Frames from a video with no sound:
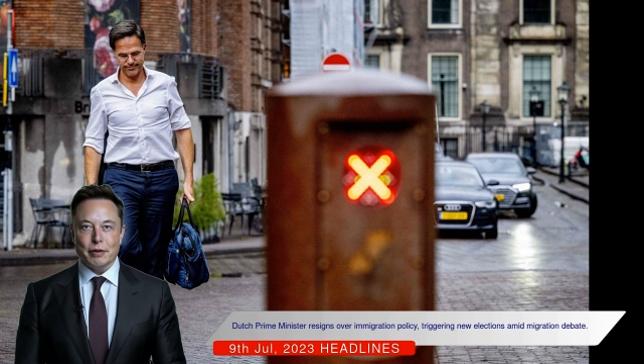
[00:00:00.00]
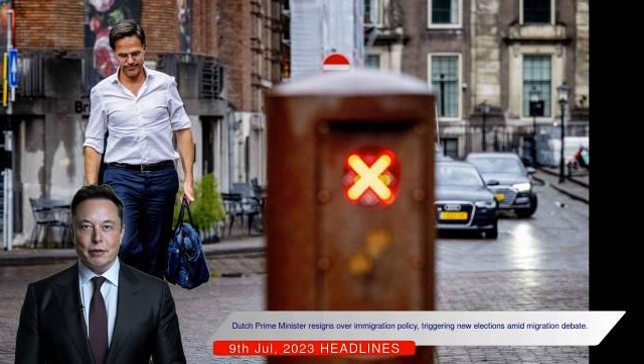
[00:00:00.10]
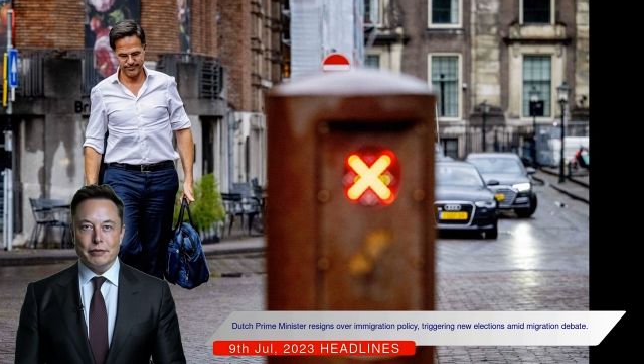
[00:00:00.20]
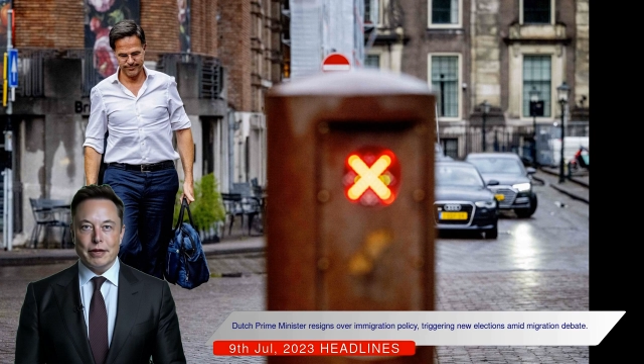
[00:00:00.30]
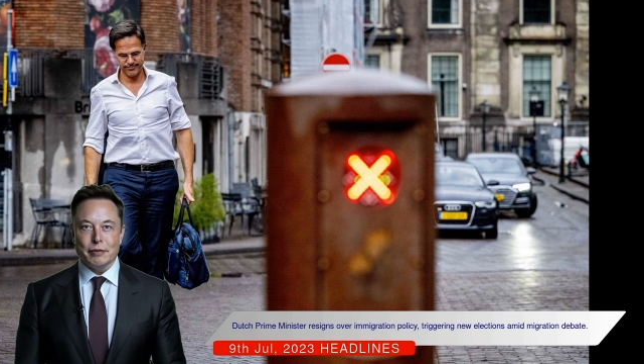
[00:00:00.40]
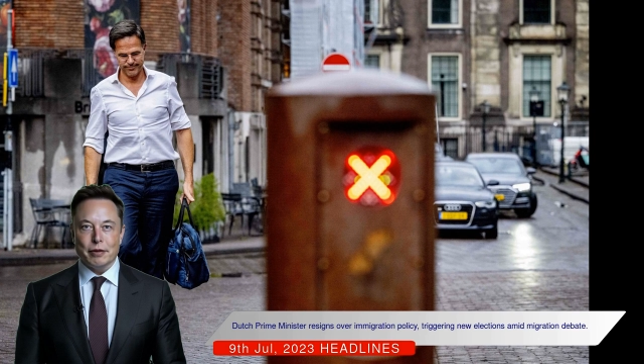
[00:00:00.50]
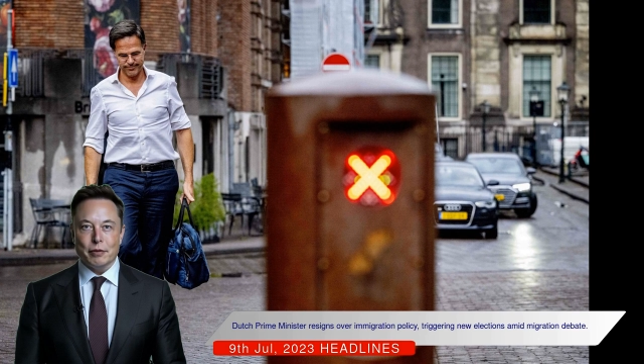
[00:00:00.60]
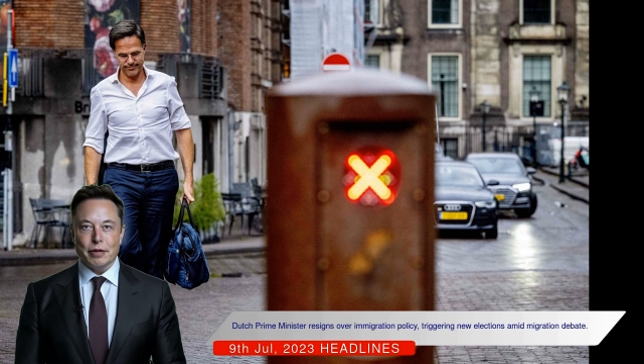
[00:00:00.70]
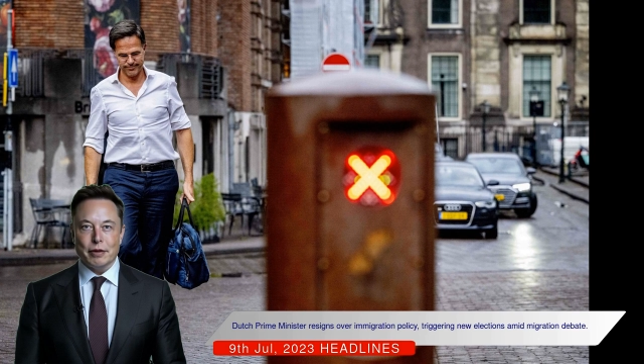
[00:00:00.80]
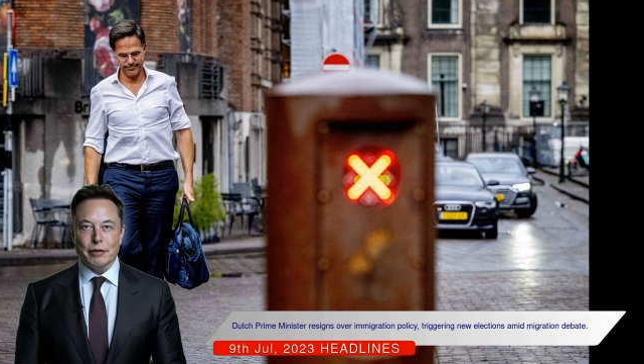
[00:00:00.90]
over family
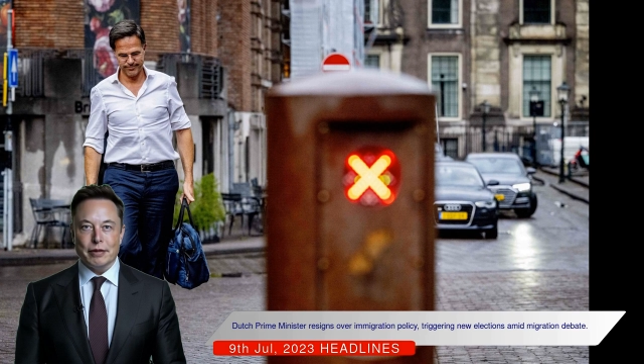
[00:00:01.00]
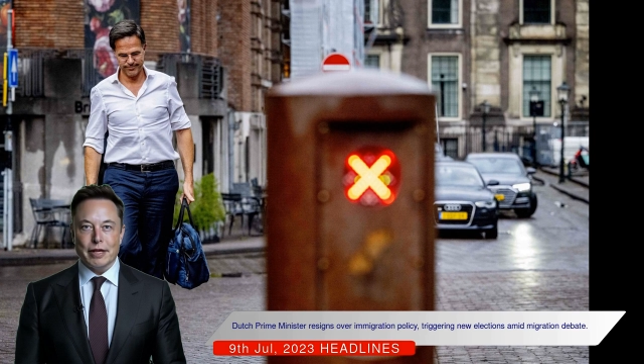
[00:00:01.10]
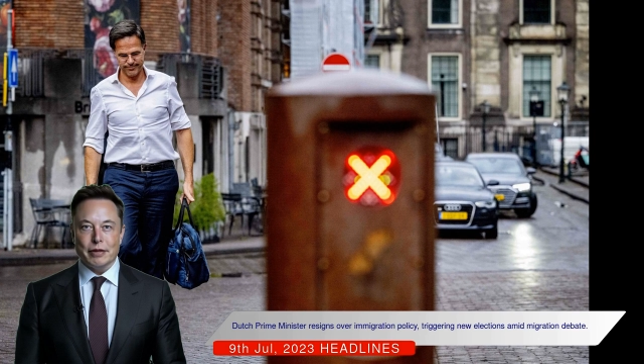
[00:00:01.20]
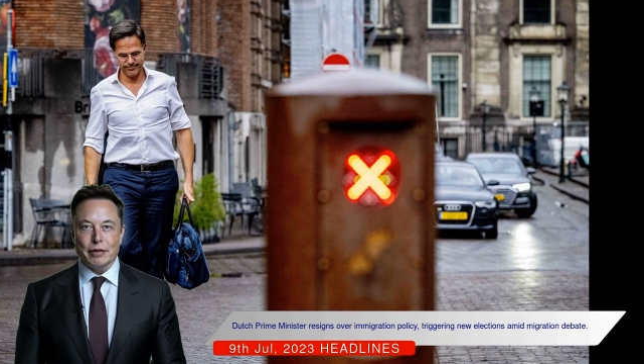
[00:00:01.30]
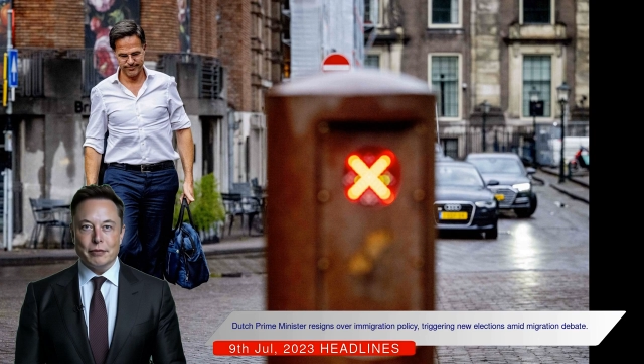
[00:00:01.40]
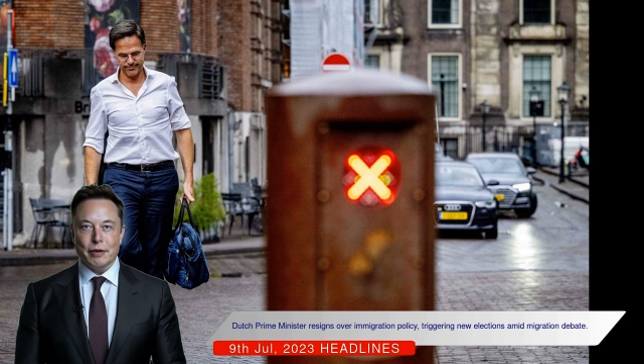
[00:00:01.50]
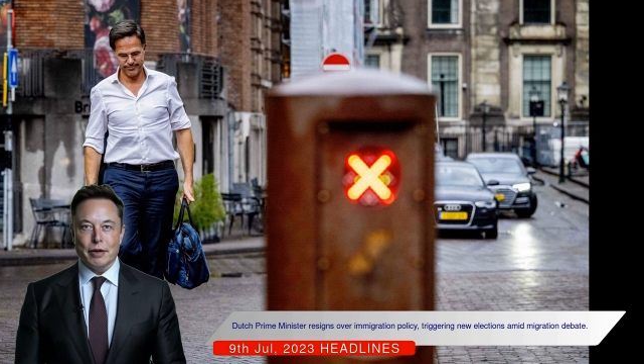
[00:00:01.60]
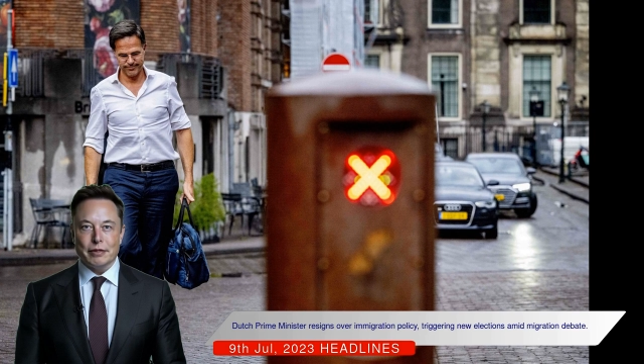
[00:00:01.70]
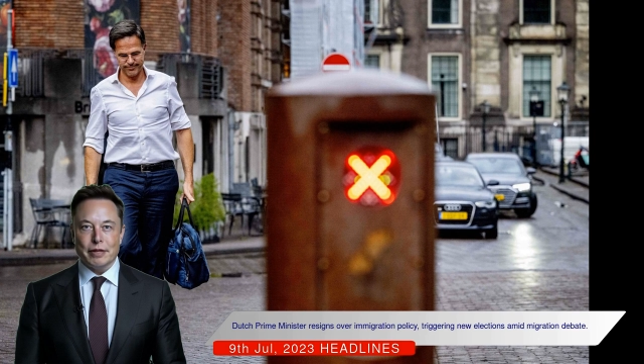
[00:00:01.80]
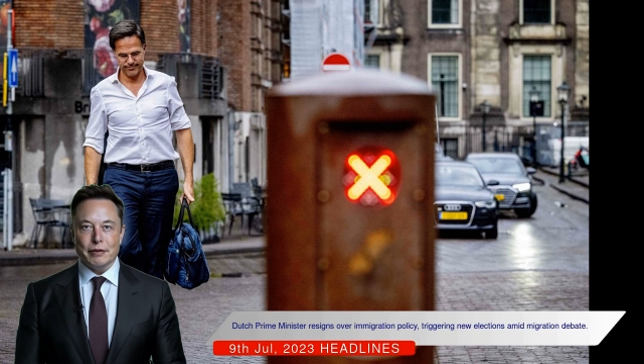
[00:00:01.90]
reunification
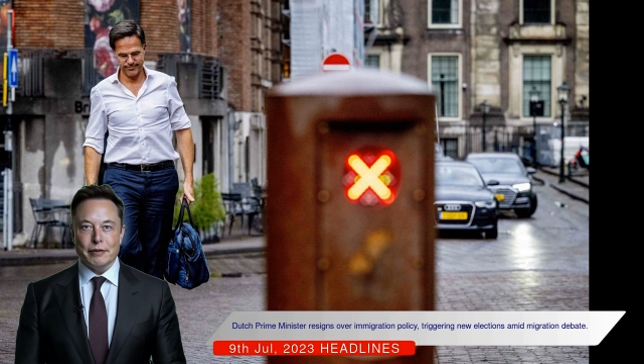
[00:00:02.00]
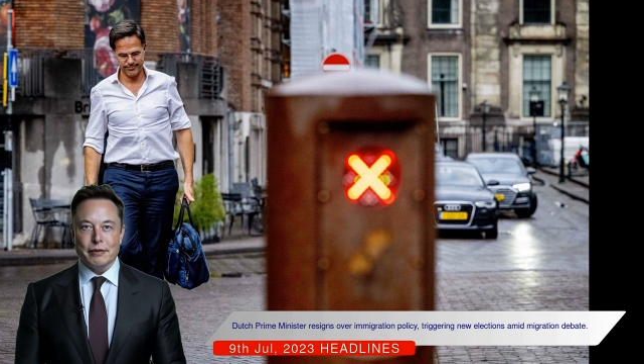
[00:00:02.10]
policy.